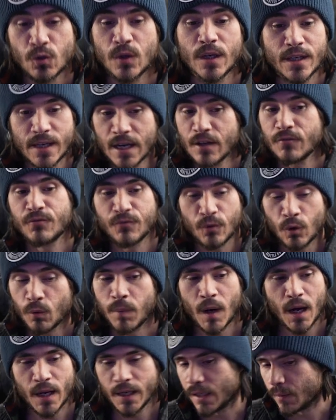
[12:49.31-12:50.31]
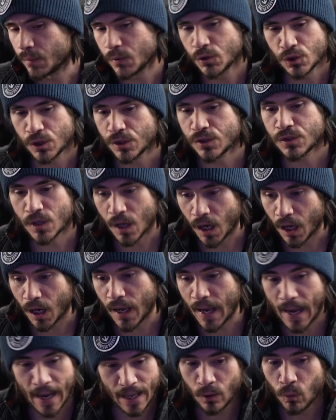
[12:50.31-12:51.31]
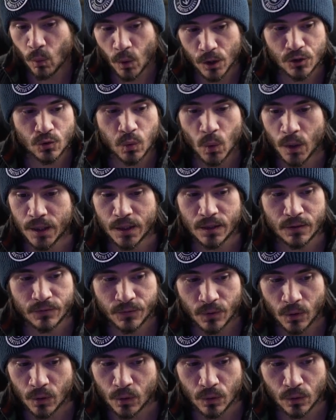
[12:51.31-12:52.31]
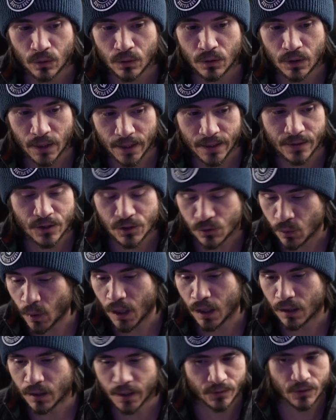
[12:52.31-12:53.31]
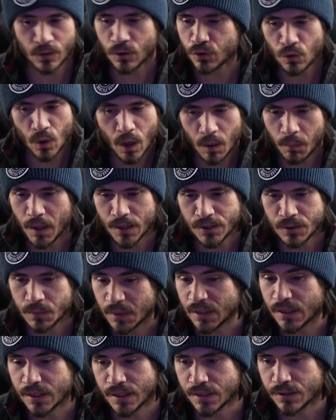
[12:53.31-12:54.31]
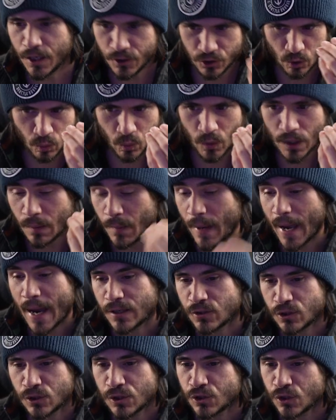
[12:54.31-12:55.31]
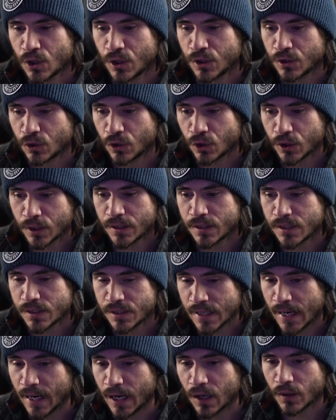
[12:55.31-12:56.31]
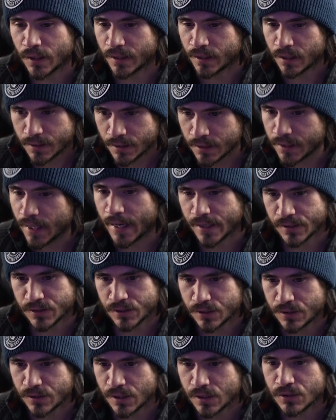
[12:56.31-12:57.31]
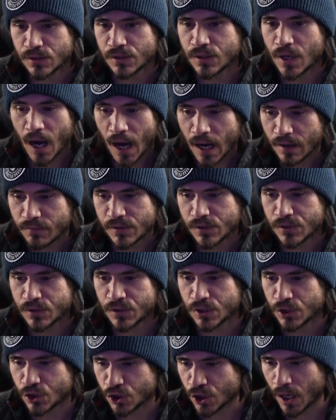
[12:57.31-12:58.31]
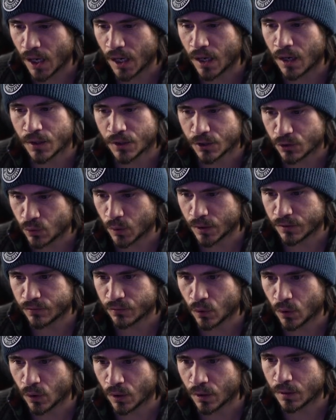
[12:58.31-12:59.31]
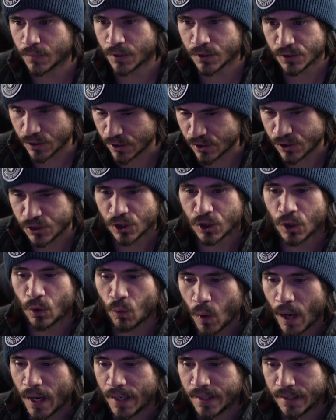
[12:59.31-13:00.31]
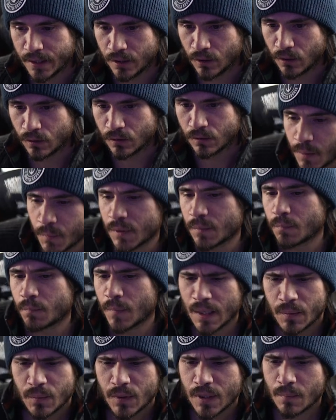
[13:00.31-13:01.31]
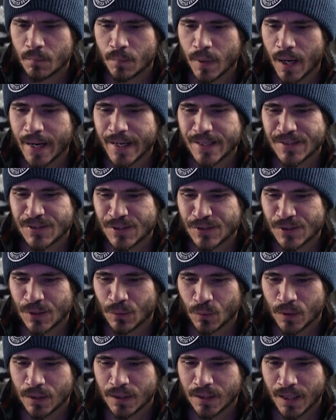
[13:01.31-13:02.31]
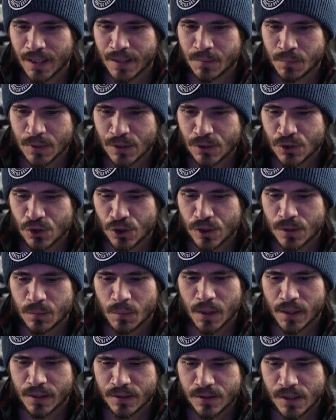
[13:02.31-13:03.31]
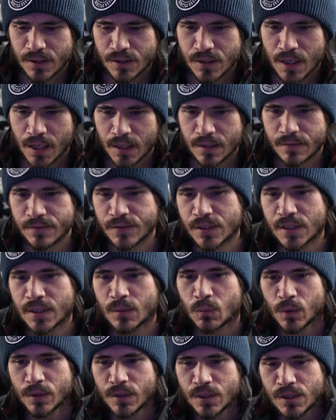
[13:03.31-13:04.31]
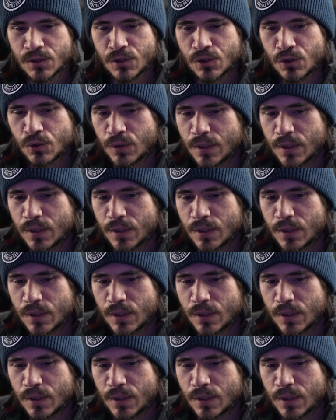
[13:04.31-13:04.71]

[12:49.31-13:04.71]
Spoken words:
get full body images at a 120 focal length as well. Like, those are all possibilities. And so when I'm actually starting to look at these now, like, yes, this is obviously shot on a 24 because it's still a wide angle. I mean, maybe I'm biased because I really like MIDJOURNEY, but it does kind of seem with these two